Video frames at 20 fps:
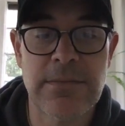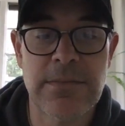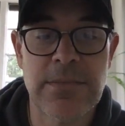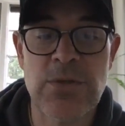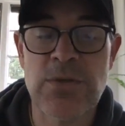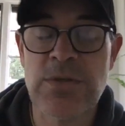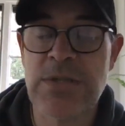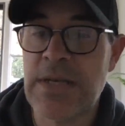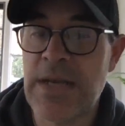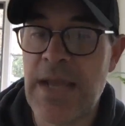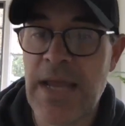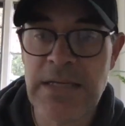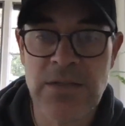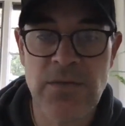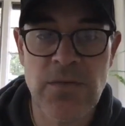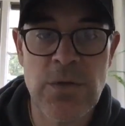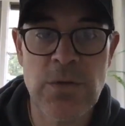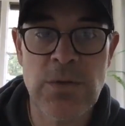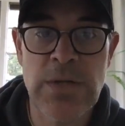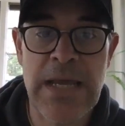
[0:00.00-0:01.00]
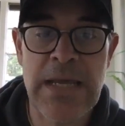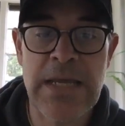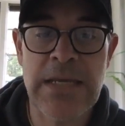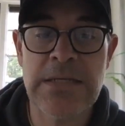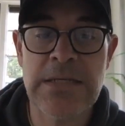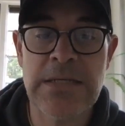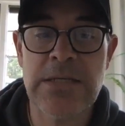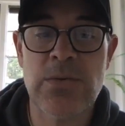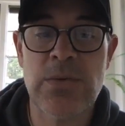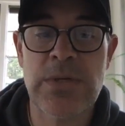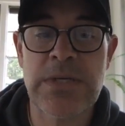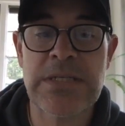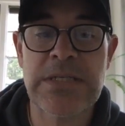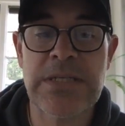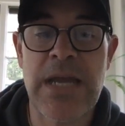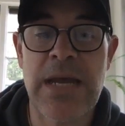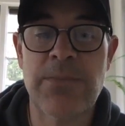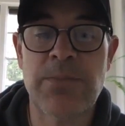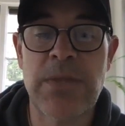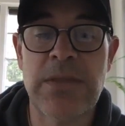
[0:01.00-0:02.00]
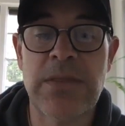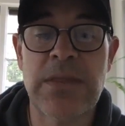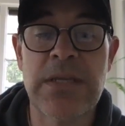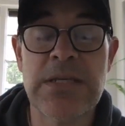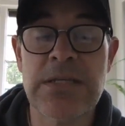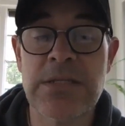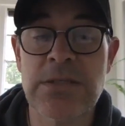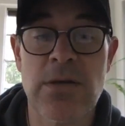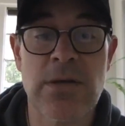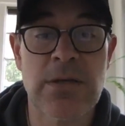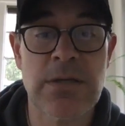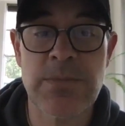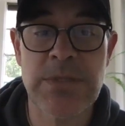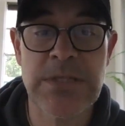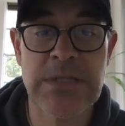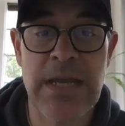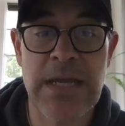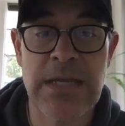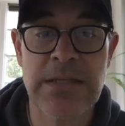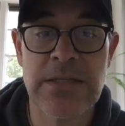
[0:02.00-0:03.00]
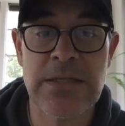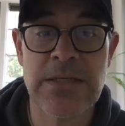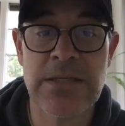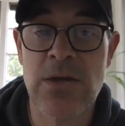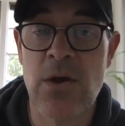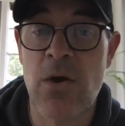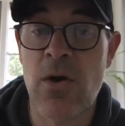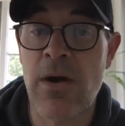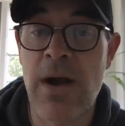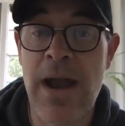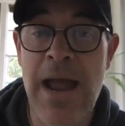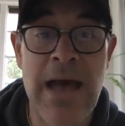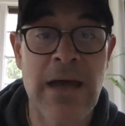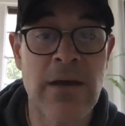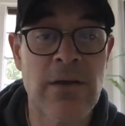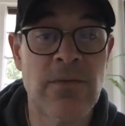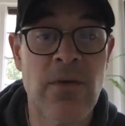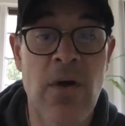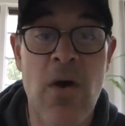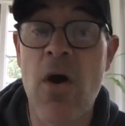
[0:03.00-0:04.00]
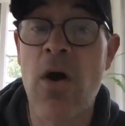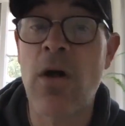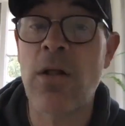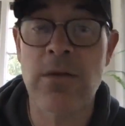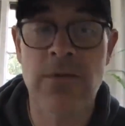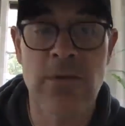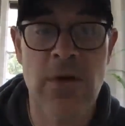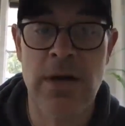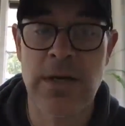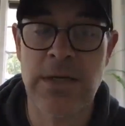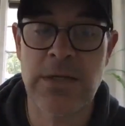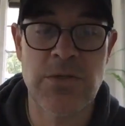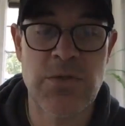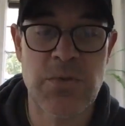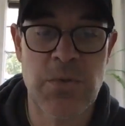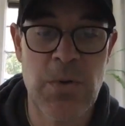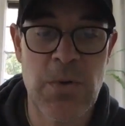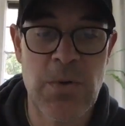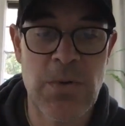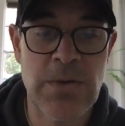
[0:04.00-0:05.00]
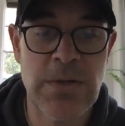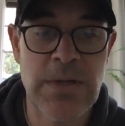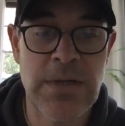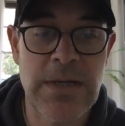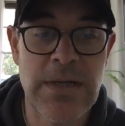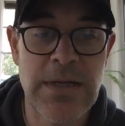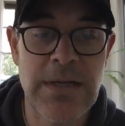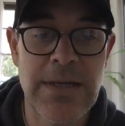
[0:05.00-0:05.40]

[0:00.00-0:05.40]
Use the next few days to accept that these circumstances are out of all of our control